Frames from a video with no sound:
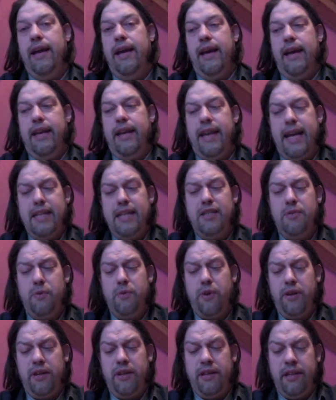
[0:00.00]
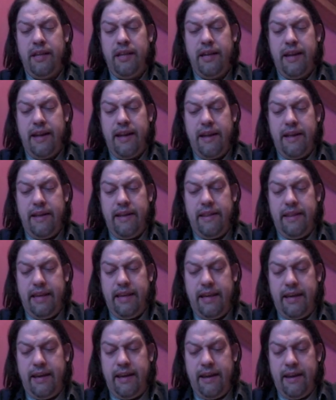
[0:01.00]
And that's what
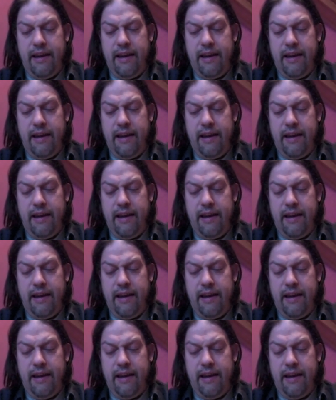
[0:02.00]
the